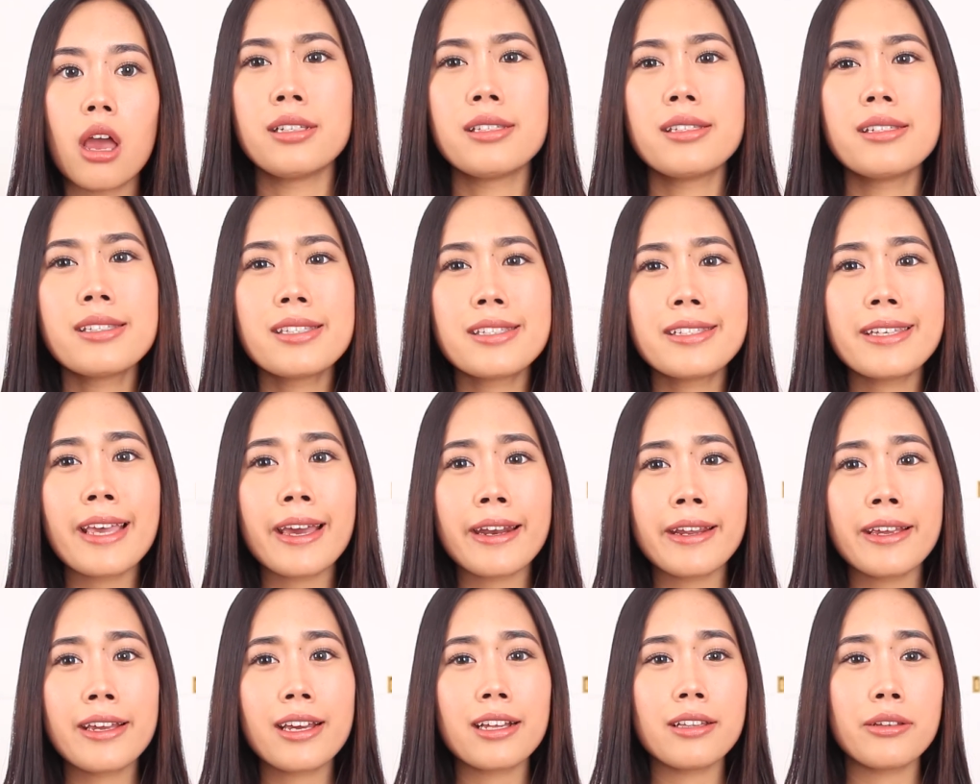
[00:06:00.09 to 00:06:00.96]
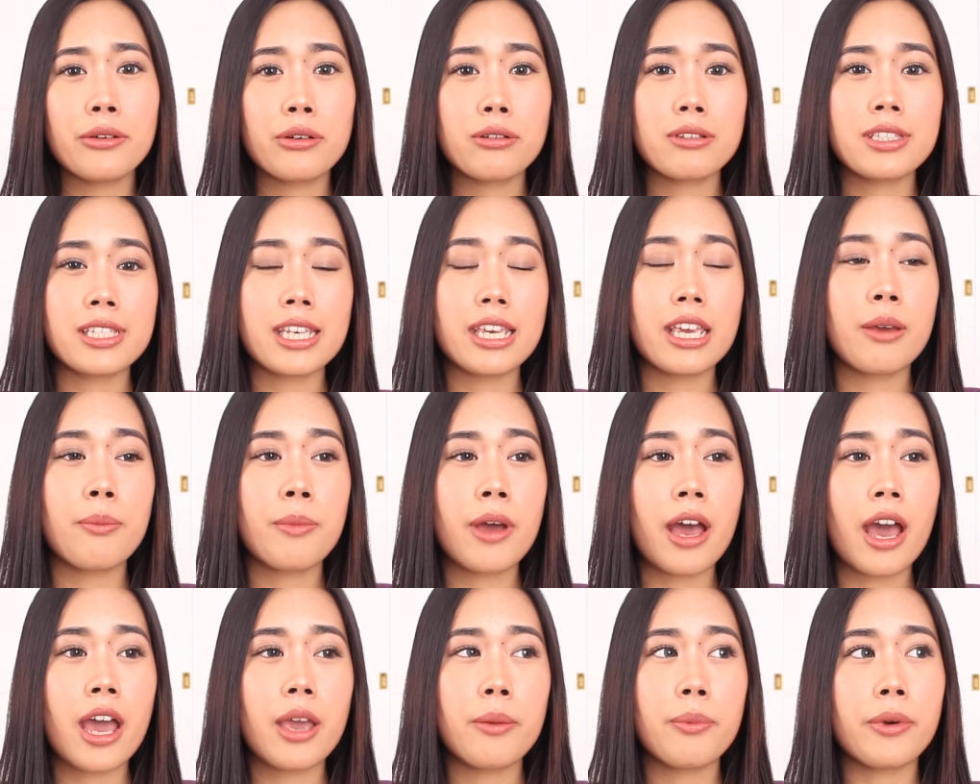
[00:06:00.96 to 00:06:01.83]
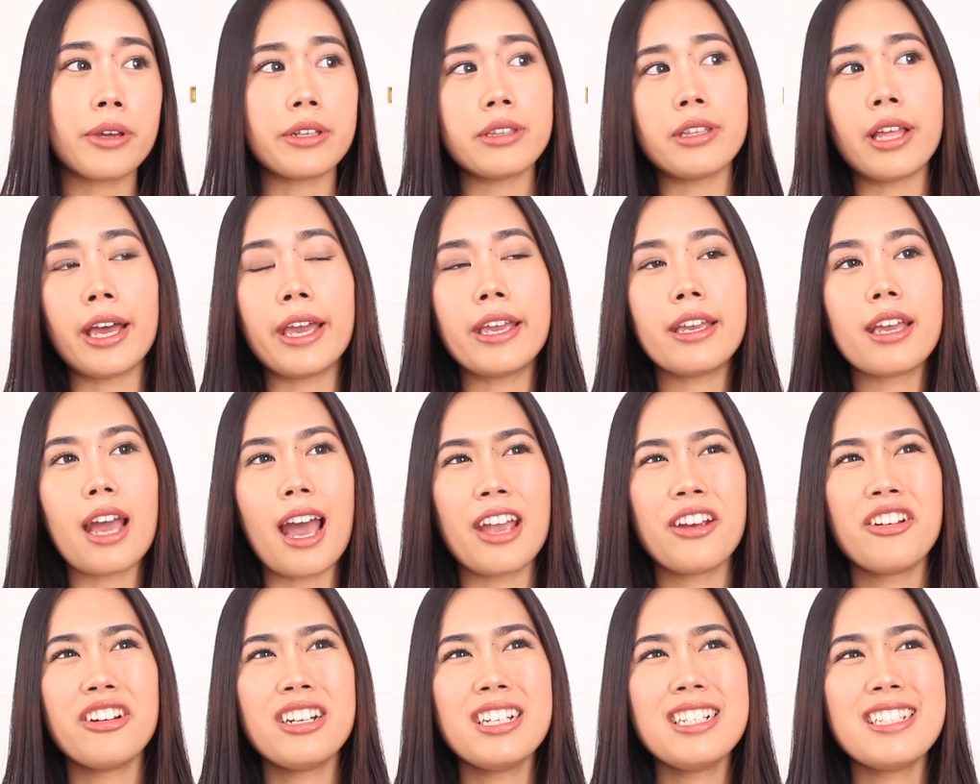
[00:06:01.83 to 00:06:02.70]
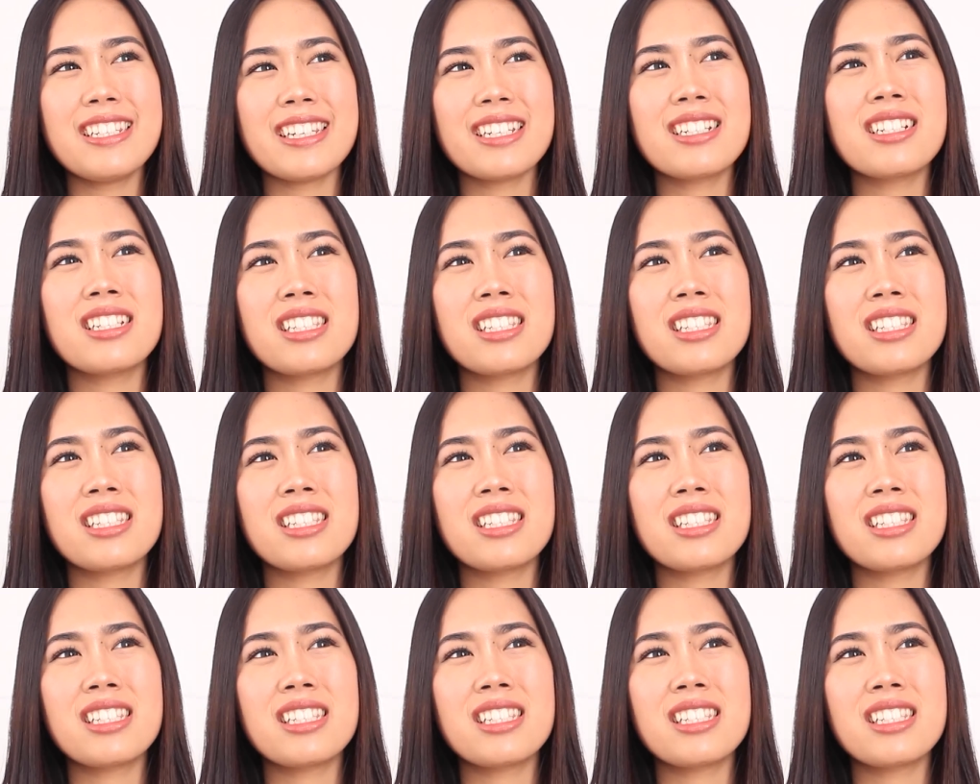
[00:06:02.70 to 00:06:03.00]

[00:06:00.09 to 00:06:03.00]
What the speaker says: This is getting a little TMI, but like, I already did